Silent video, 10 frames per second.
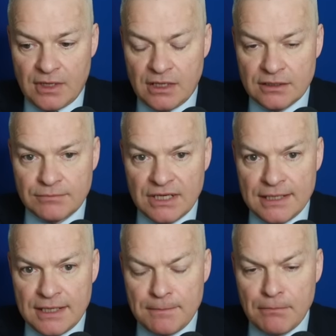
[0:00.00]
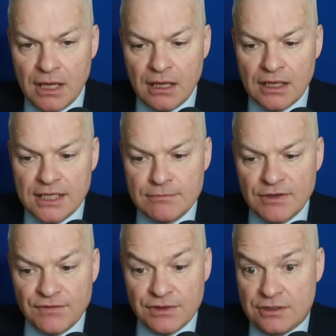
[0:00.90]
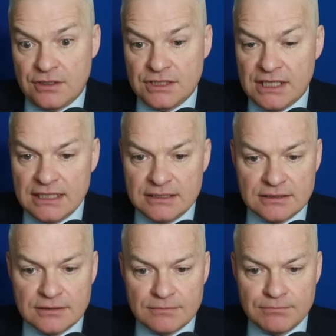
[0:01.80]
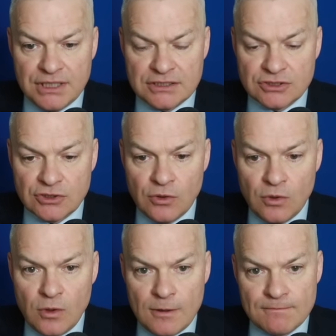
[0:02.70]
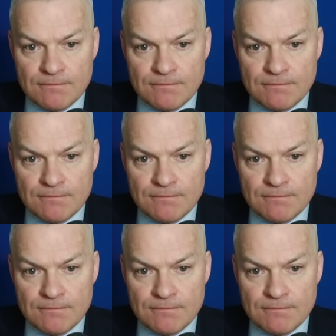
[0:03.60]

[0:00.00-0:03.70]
I can play mime for 38. Big score.